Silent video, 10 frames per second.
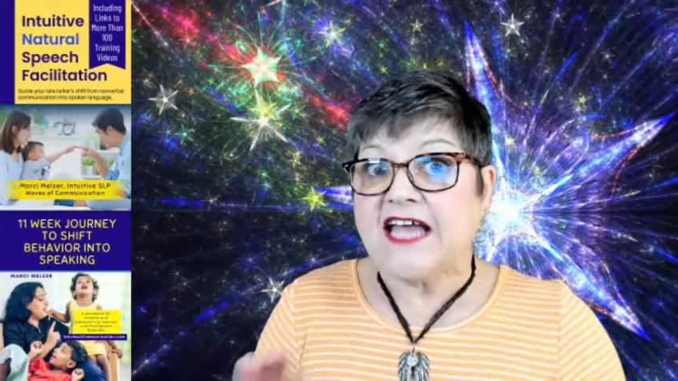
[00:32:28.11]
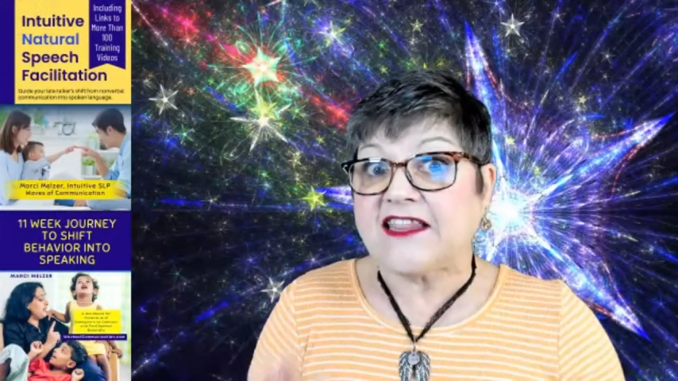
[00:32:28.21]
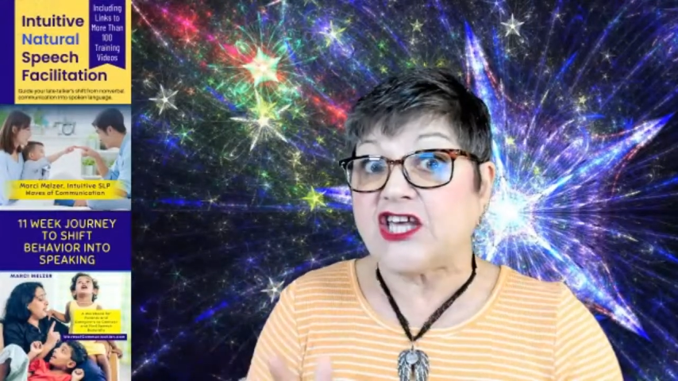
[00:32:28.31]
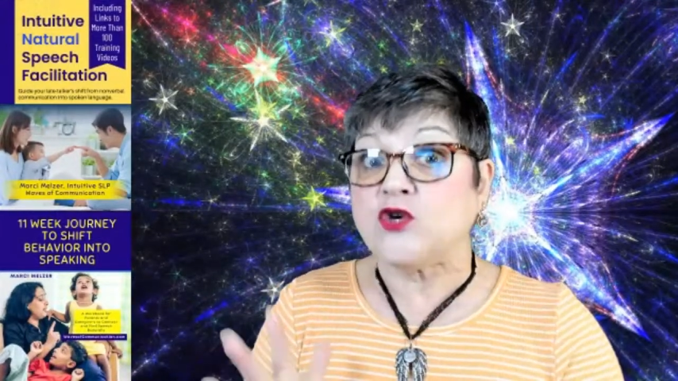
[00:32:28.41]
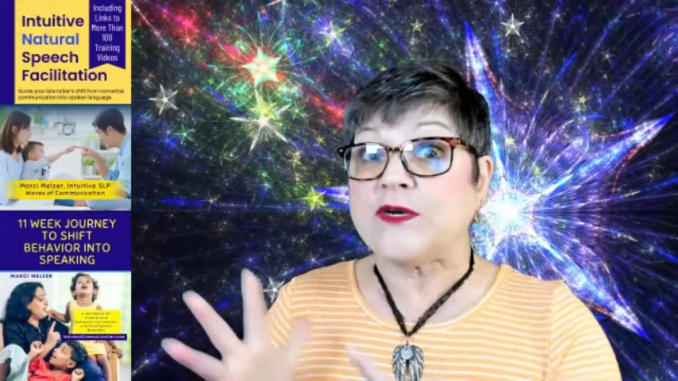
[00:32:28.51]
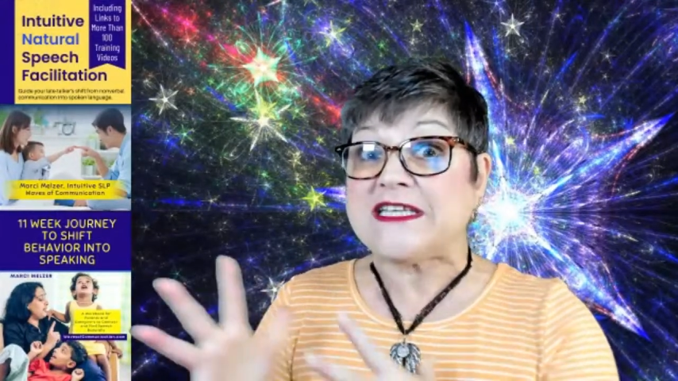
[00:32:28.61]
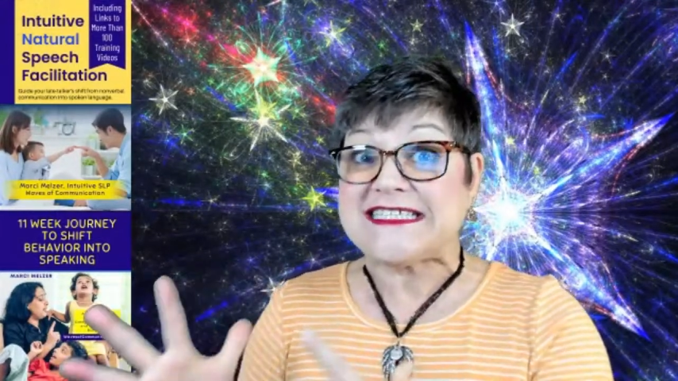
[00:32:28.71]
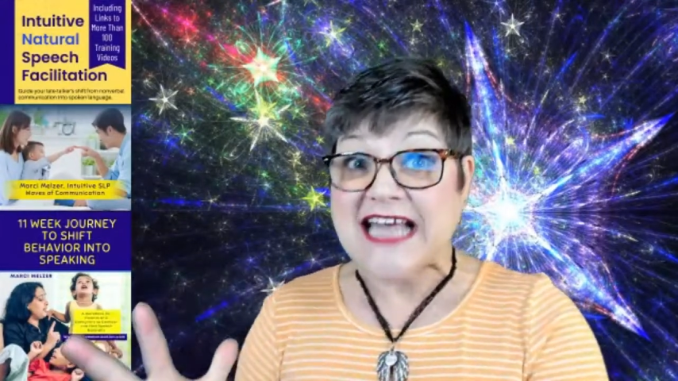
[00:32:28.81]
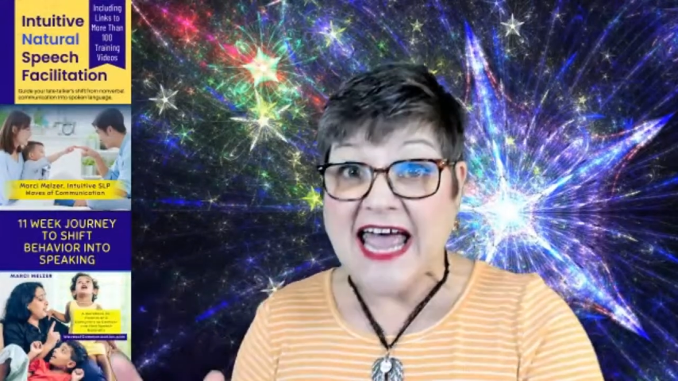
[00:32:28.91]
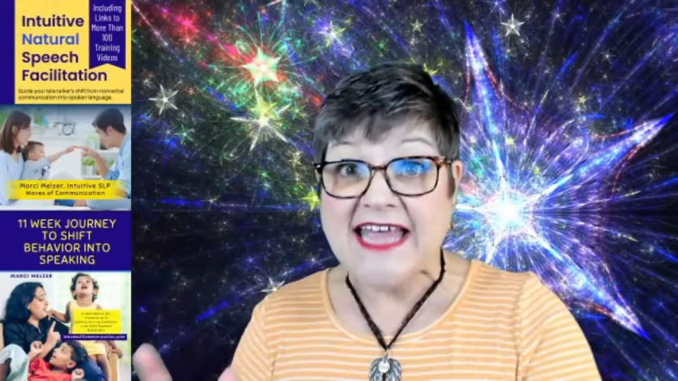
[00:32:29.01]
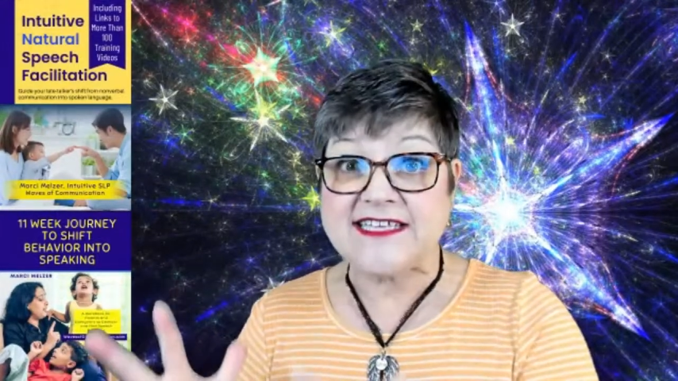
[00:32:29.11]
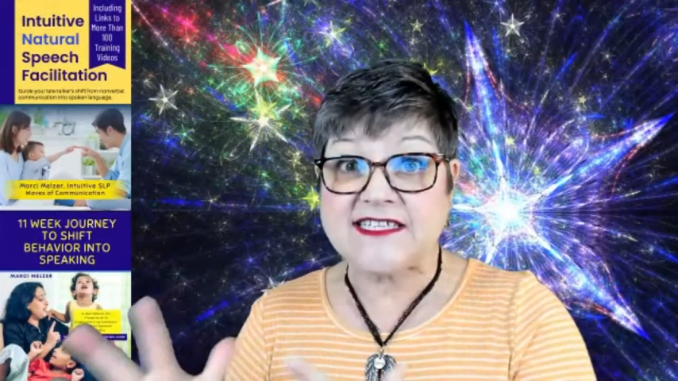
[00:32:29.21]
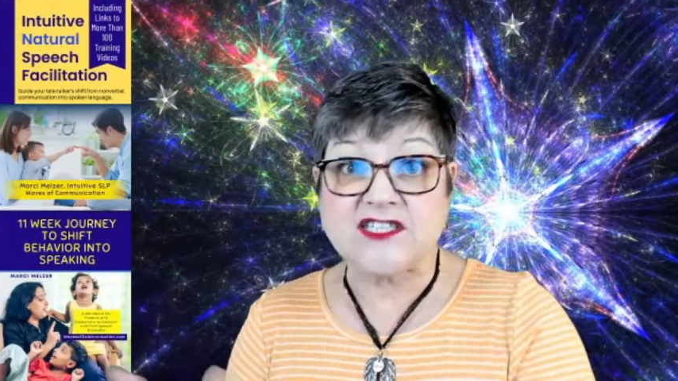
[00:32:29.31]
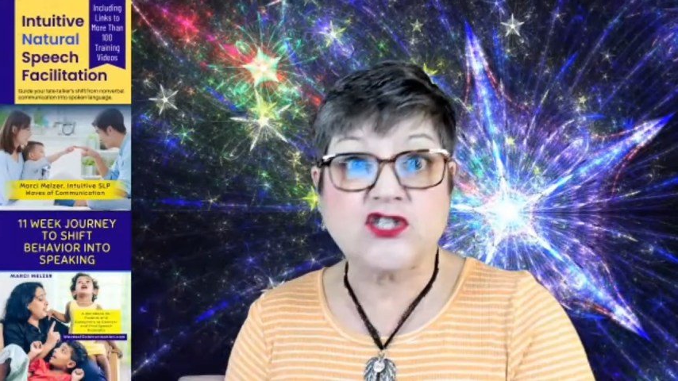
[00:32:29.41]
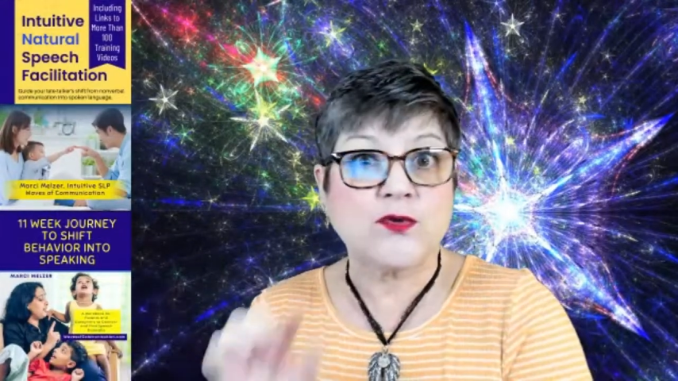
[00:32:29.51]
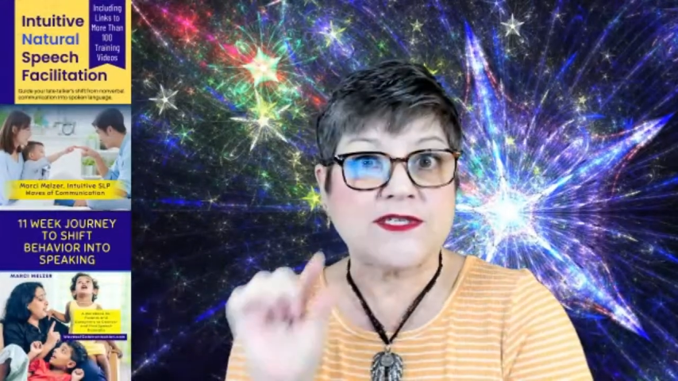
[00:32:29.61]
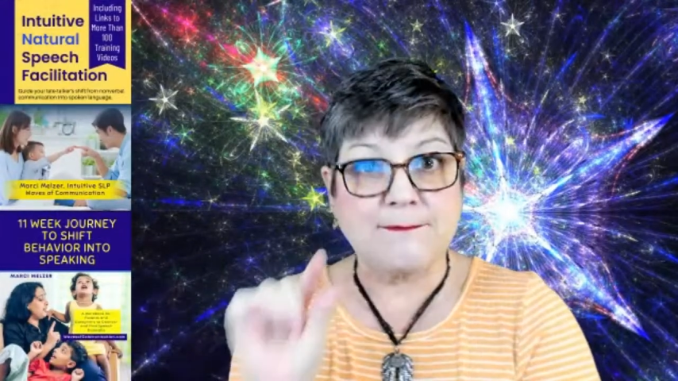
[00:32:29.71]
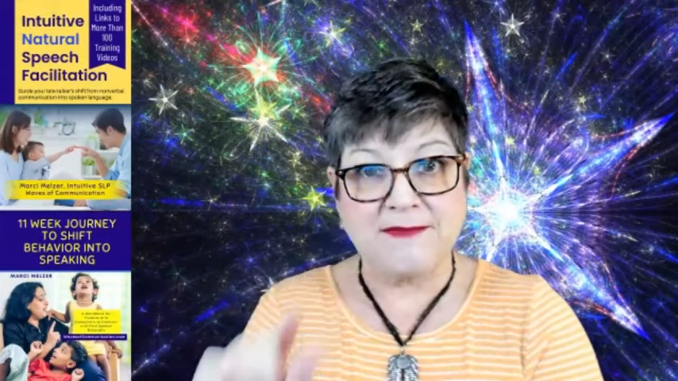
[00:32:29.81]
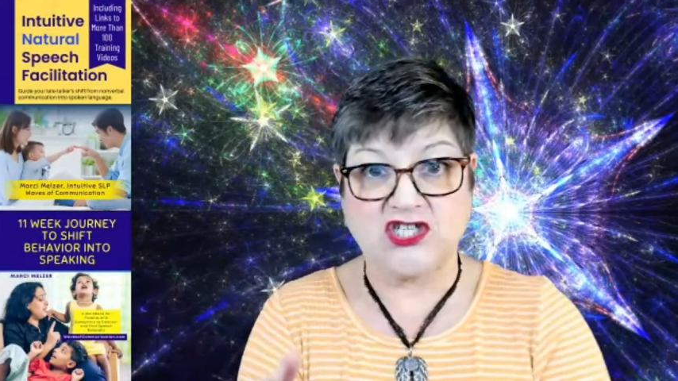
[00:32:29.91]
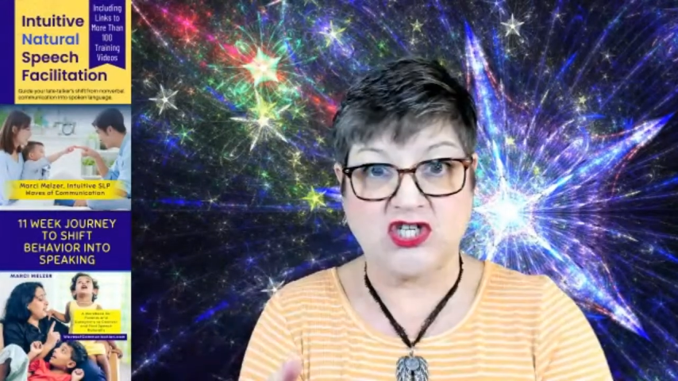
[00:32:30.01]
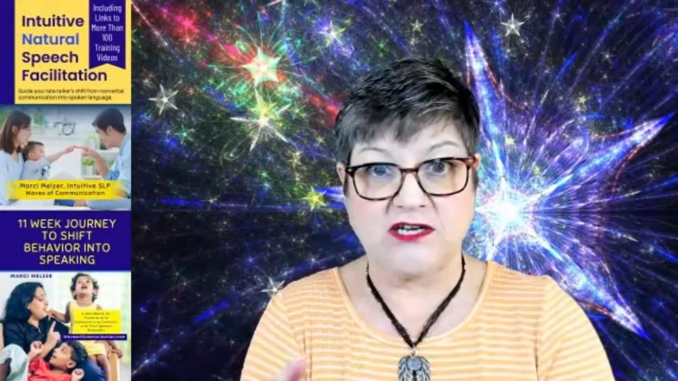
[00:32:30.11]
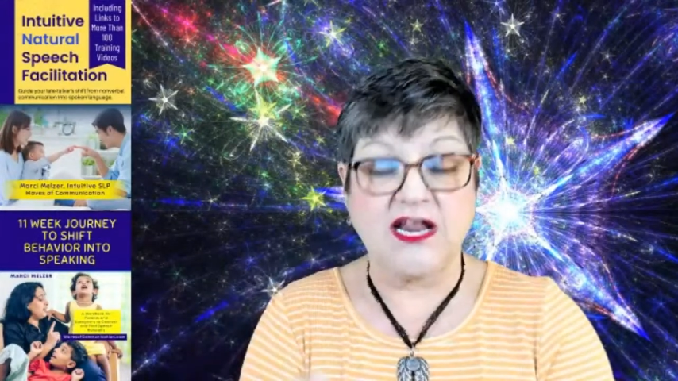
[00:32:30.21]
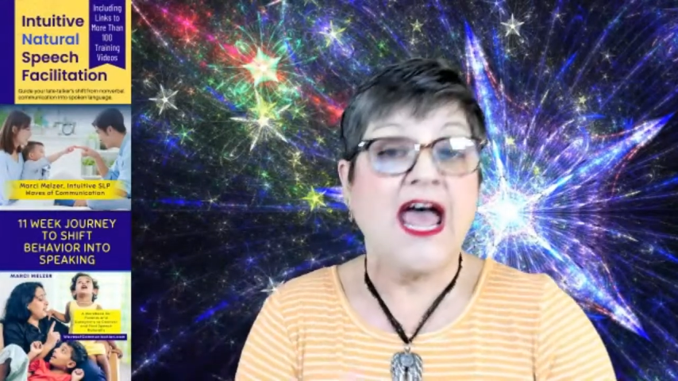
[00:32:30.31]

that you intend to do is a mission.